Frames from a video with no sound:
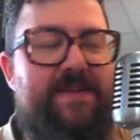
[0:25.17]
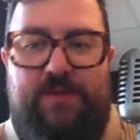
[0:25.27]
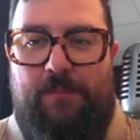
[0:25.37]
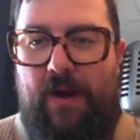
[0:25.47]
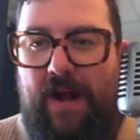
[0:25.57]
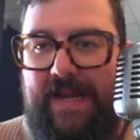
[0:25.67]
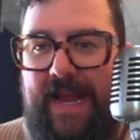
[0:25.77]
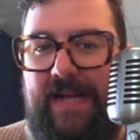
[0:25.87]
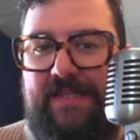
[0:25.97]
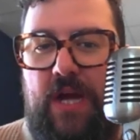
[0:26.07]
This is a
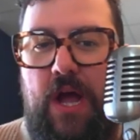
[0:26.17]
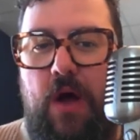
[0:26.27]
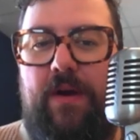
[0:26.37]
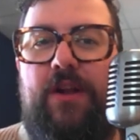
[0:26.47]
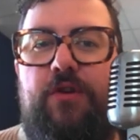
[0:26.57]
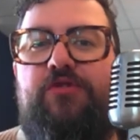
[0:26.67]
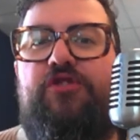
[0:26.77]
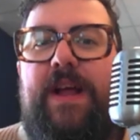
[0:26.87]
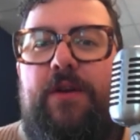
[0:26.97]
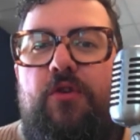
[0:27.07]
podcast. We'll kind of go
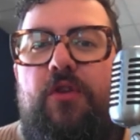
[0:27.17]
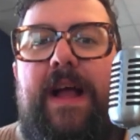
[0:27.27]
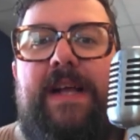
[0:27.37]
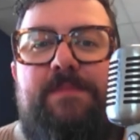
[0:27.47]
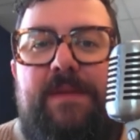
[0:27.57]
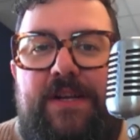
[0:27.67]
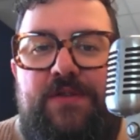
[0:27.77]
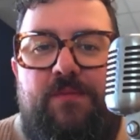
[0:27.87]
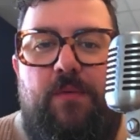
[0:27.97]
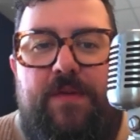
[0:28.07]
general
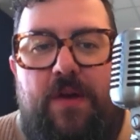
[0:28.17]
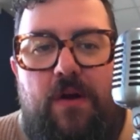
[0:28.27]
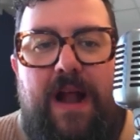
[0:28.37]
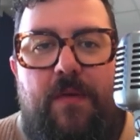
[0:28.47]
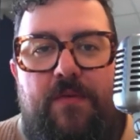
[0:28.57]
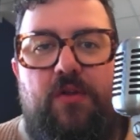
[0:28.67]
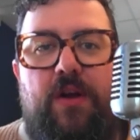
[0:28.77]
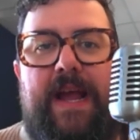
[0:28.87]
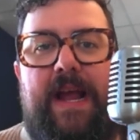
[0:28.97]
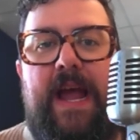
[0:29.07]
explanations of what they are, how they're
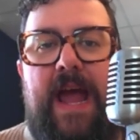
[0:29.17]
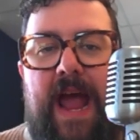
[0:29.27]
looking,